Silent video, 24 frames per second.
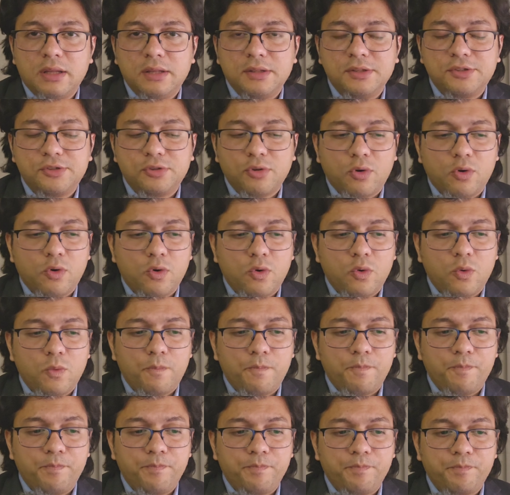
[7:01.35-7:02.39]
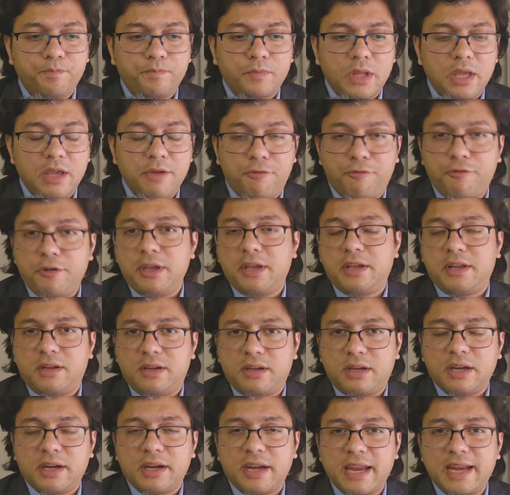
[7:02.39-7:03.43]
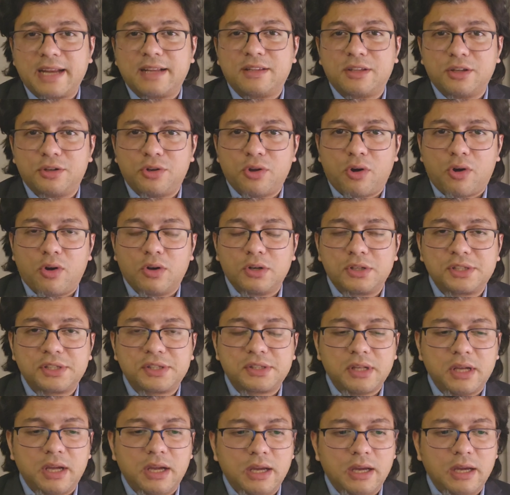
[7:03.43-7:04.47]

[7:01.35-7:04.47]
So if we connect the dots,